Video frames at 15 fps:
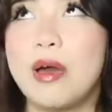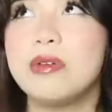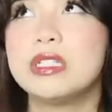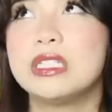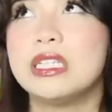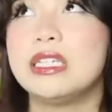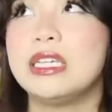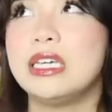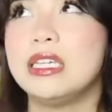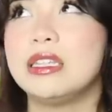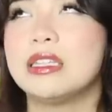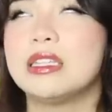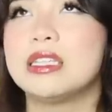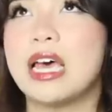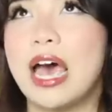I was thinking
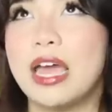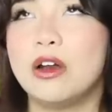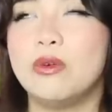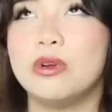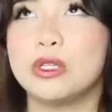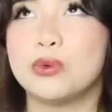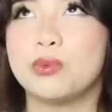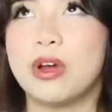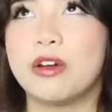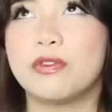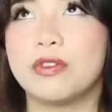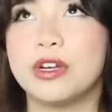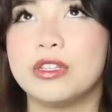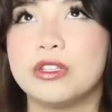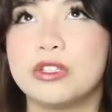the title was a
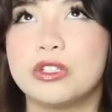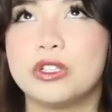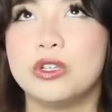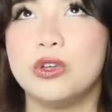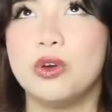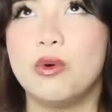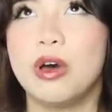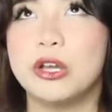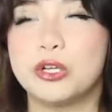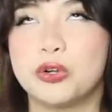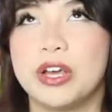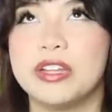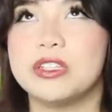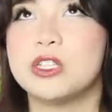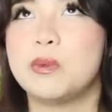reference to a
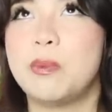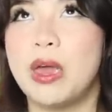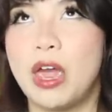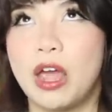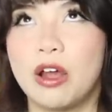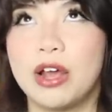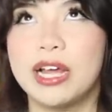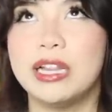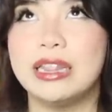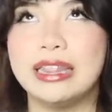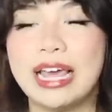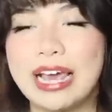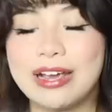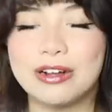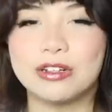transparent
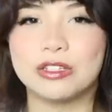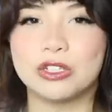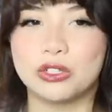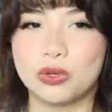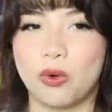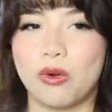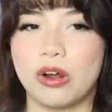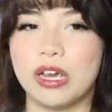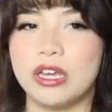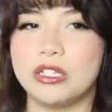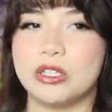layered story.